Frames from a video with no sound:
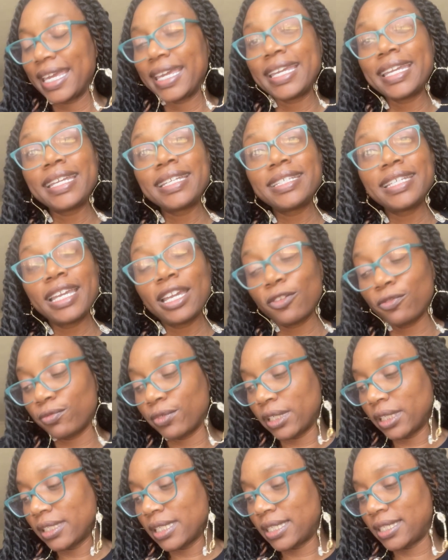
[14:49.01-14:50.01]
Indian
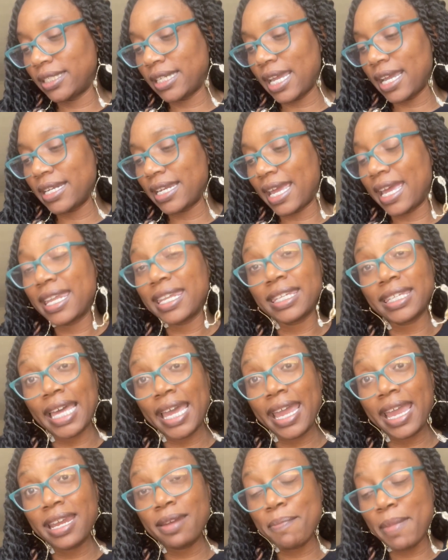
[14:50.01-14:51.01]
real estate and
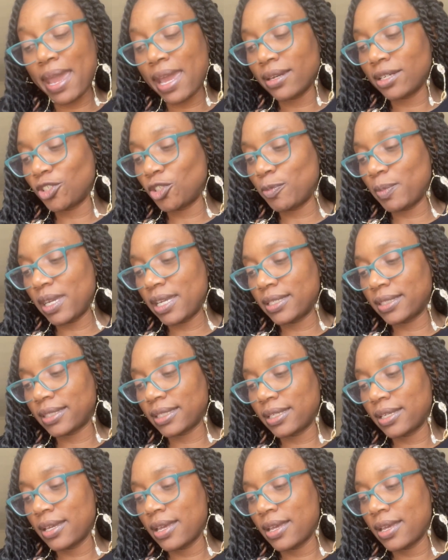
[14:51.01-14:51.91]
land management,